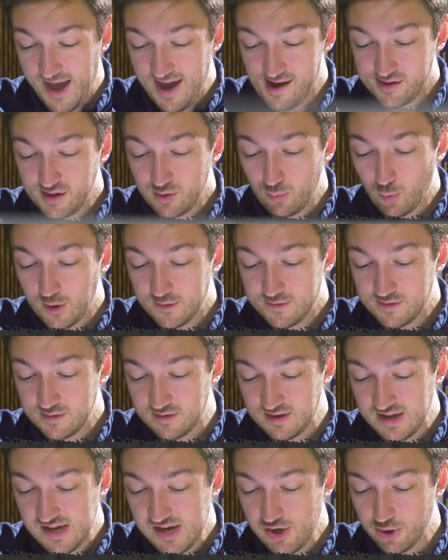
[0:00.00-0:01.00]
Allie
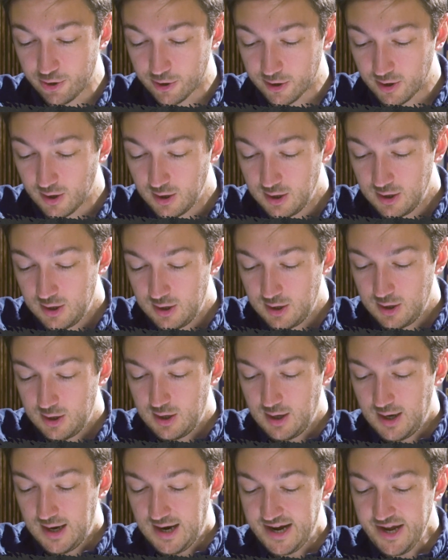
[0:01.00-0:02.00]
wasn't here.
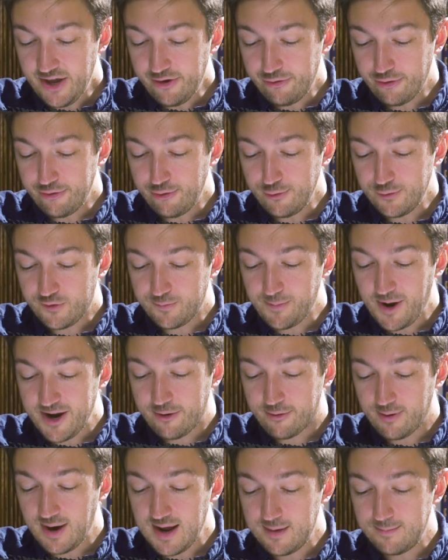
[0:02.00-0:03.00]
I introduced my
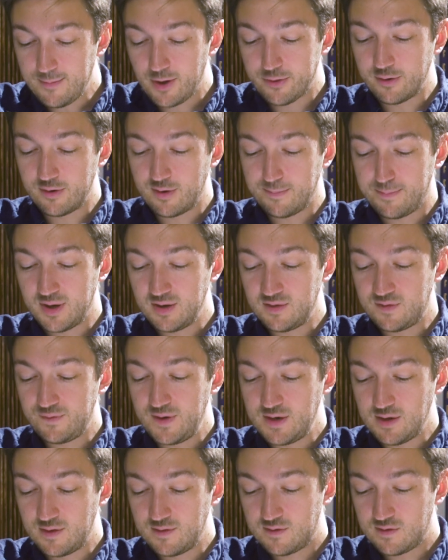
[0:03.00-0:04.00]
grandmother to
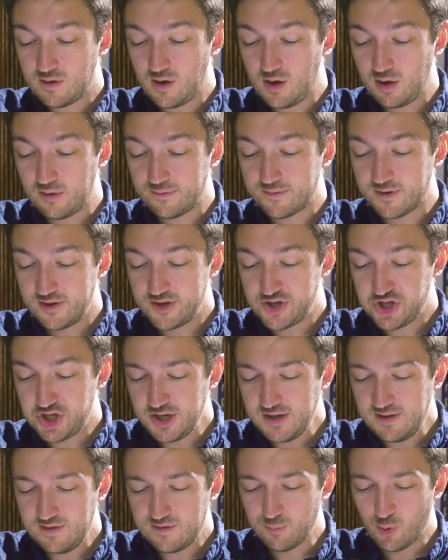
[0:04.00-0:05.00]
BuzzFeed Unsolved, and
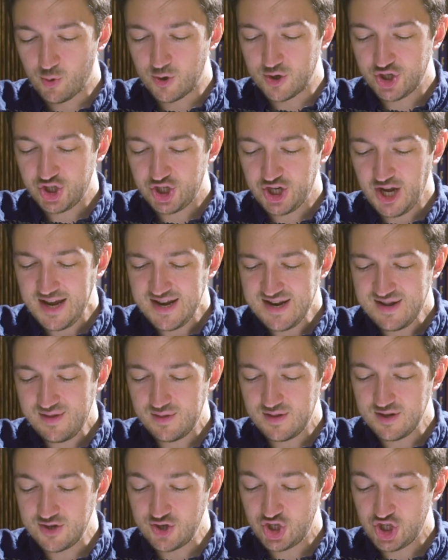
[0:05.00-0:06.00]
she's more
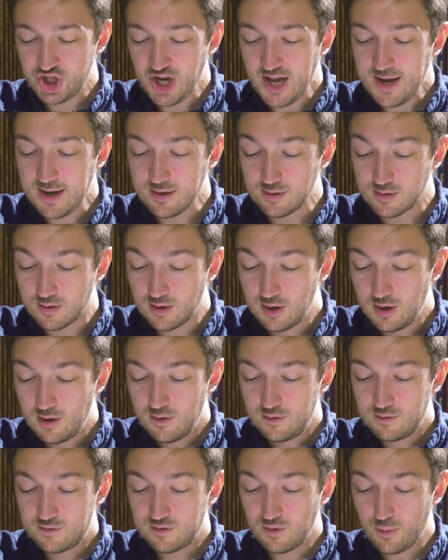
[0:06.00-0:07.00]
Shane than Shane.
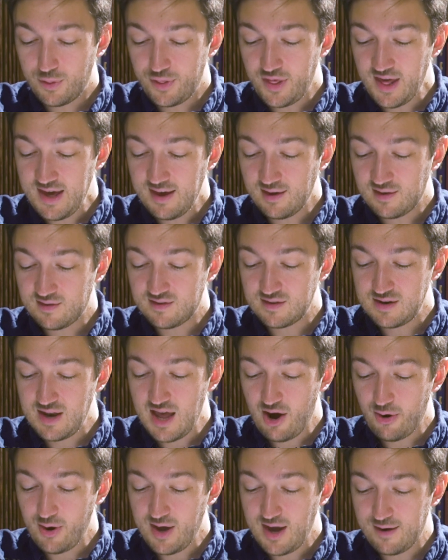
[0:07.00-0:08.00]
So thanks,
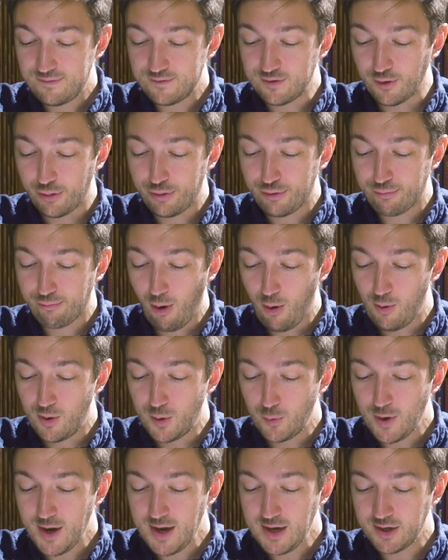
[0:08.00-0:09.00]
now I have to throw
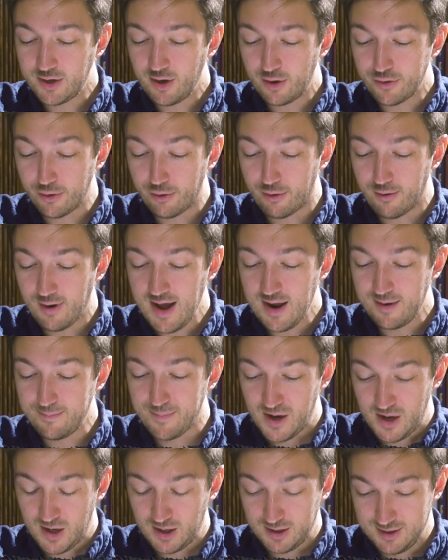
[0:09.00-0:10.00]
away another grandma.